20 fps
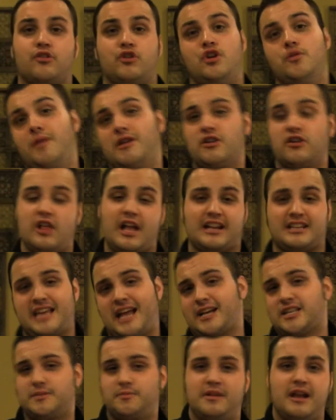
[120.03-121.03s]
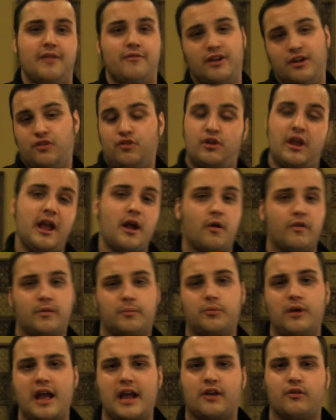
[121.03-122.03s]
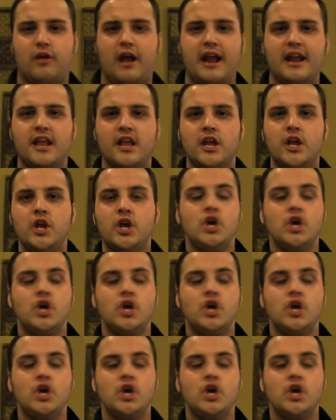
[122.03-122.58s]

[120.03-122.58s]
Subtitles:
So you better text me every other day over break, right?